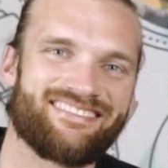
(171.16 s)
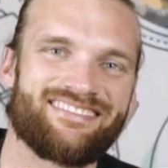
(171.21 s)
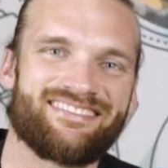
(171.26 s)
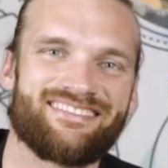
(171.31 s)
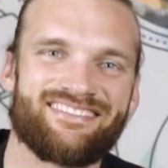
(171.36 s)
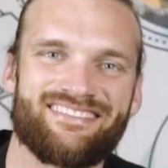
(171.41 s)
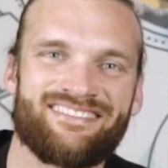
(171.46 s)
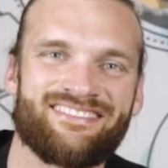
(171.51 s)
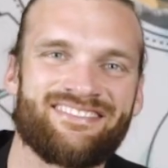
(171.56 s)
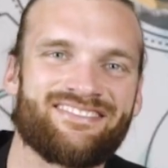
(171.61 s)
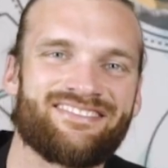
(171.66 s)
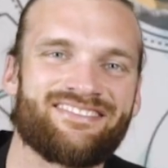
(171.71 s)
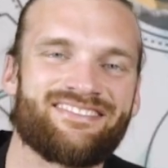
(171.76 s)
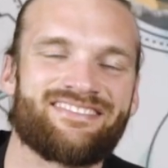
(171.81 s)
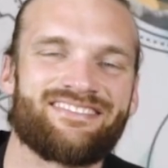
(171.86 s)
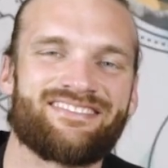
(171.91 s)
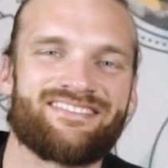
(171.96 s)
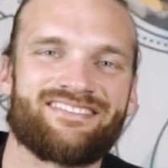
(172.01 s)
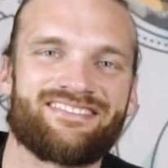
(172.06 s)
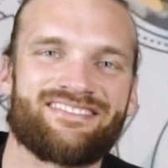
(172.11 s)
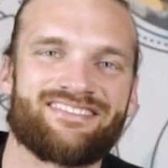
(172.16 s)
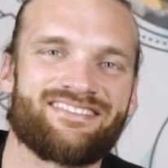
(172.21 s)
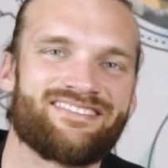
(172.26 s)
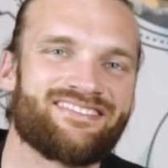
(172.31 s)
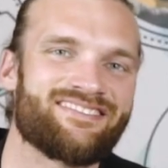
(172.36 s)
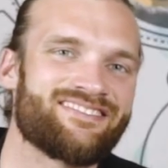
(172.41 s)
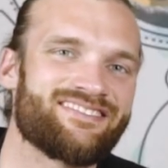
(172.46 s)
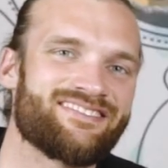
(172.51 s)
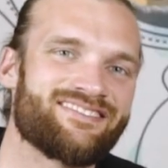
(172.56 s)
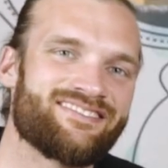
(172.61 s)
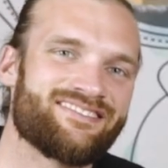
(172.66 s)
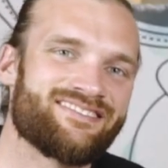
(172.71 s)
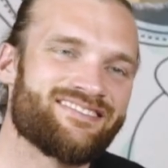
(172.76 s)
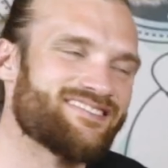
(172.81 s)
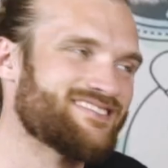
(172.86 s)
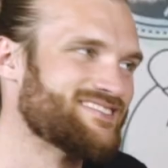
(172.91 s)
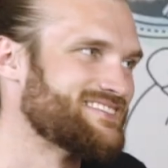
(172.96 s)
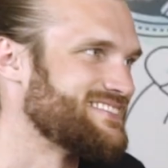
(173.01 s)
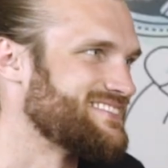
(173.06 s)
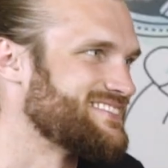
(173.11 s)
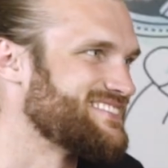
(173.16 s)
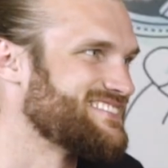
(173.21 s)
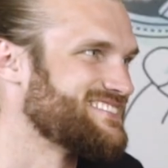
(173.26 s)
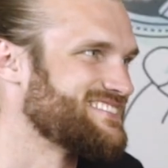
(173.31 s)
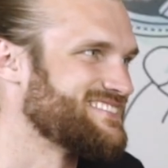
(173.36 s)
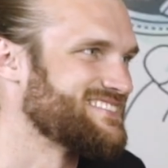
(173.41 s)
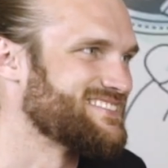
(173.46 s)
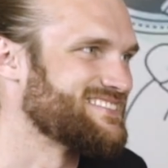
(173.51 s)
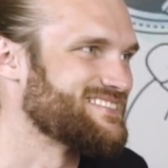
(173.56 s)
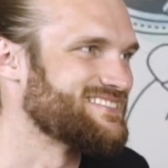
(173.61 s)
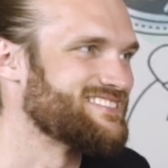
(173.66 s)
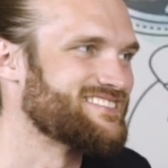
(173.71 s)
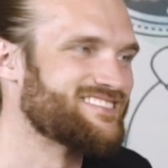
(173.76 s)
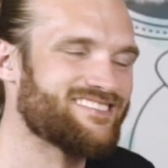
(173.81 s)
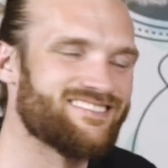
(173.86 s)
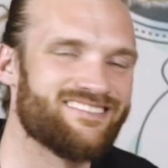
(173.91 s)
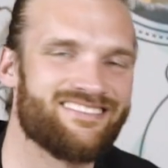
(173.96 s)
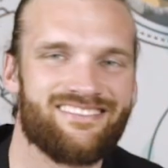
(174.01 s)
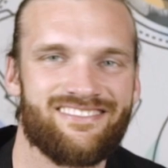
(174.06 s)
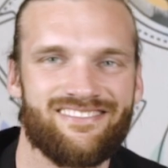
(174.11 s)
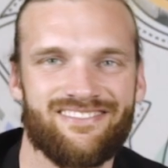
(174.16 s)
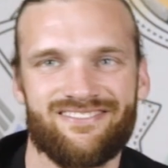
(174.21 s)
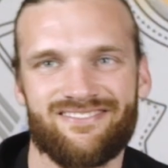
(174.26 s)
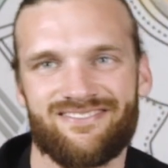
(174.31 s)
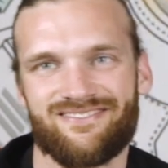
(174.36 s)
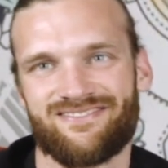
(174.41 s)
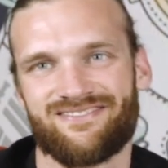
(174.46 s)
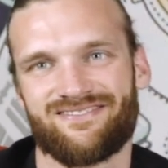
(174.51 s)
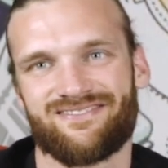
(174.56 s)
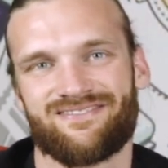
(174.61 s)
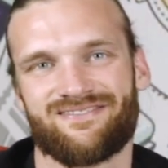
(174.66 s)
(not speaking)